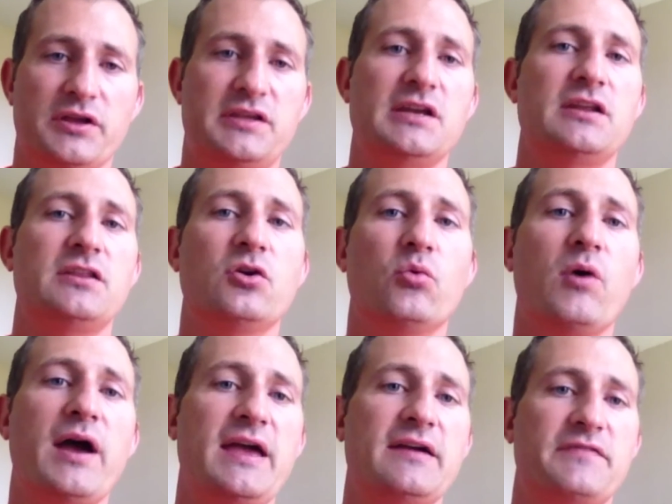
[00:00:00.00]
get in the
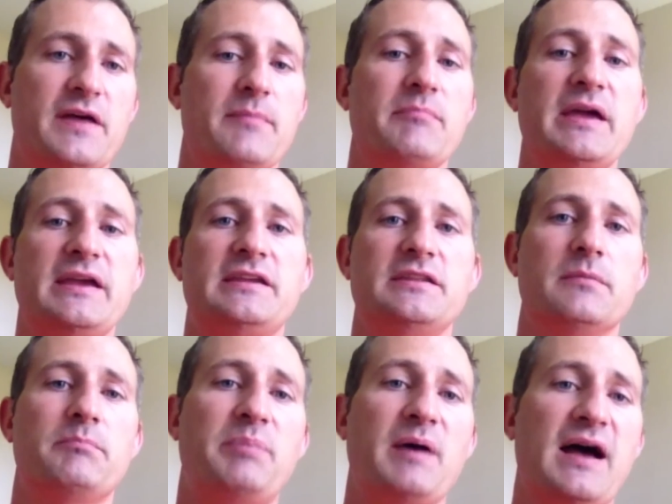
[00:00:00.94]
way of them making the
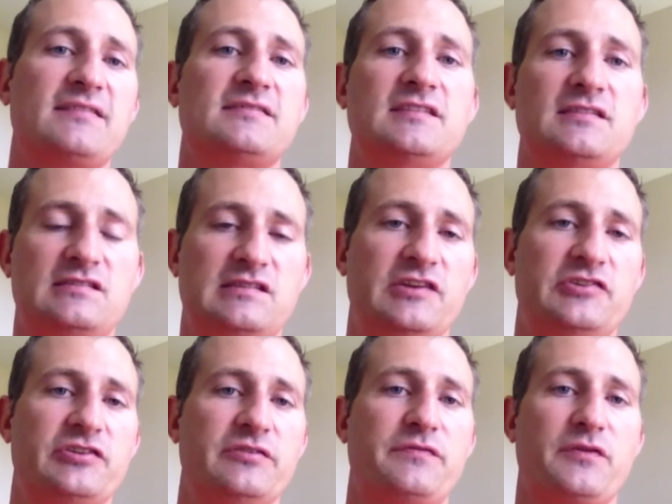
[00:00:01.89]
best decision